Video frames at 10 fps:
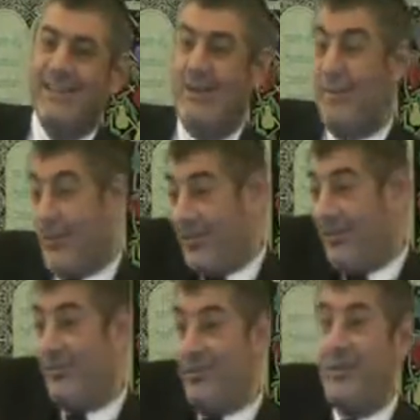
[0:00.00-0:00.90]
You know, a
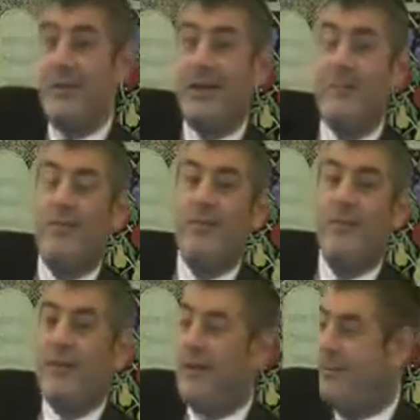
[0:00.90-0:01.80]
person shouldn't make
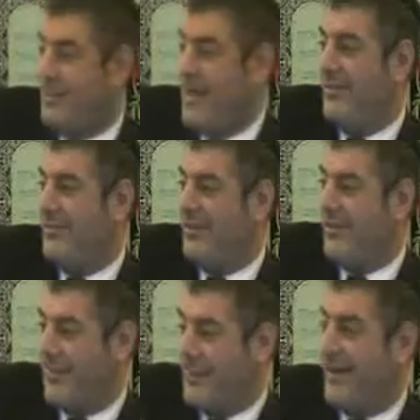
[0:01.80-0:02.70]
himself bad
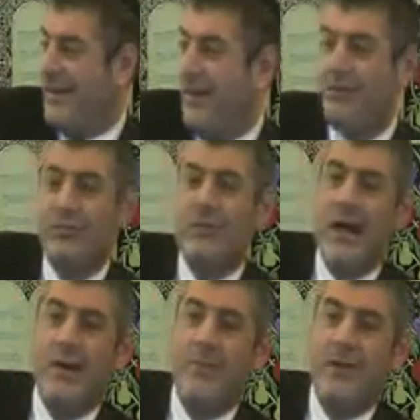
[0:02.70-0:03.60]
reputation, speaking Lashon
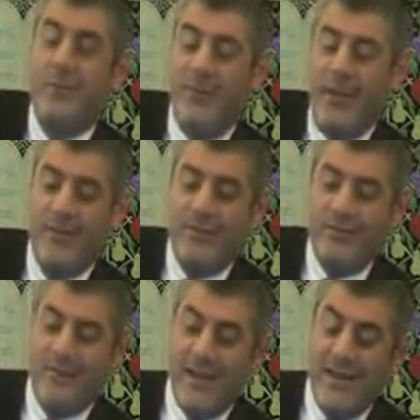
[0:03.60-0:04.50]
Hara about
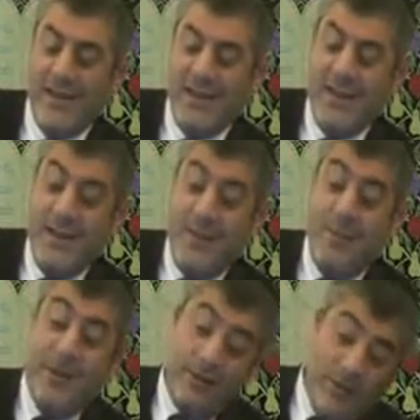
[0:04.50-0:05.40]
himself.
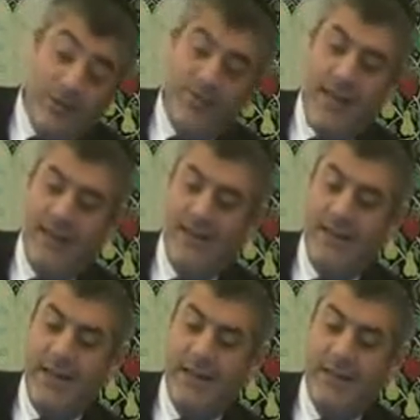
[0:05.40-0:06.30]
But don't say
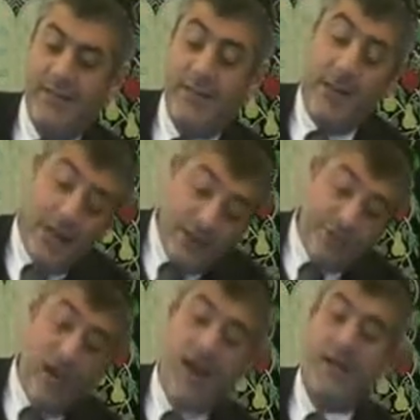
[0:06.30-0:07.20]
anything. Say, I
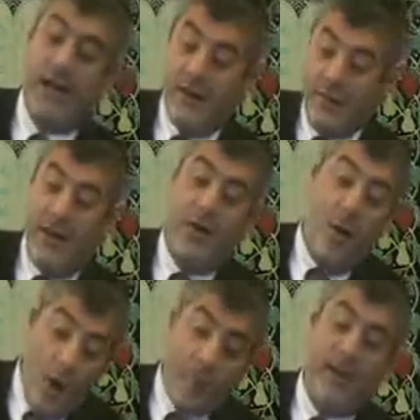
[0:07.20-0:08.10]
try, I
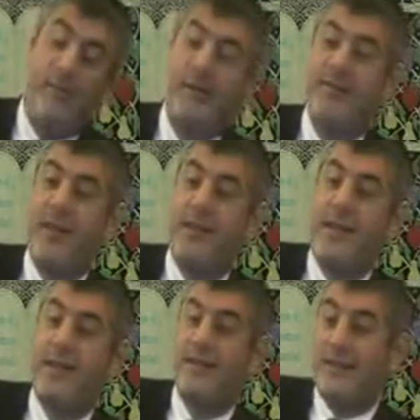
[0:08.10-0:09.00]
hope I'll be
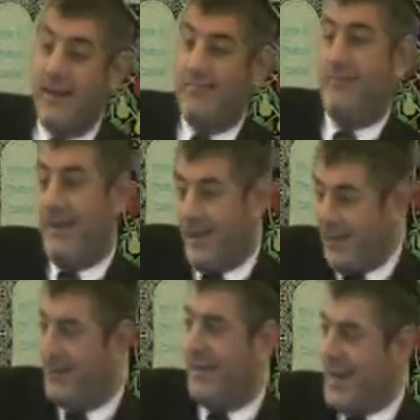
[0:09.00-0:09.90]
tzaddik. You
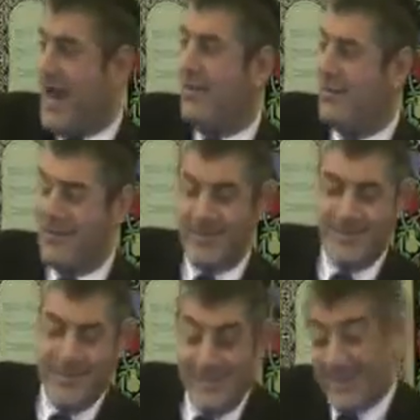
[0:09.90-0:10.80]
know, get out of it.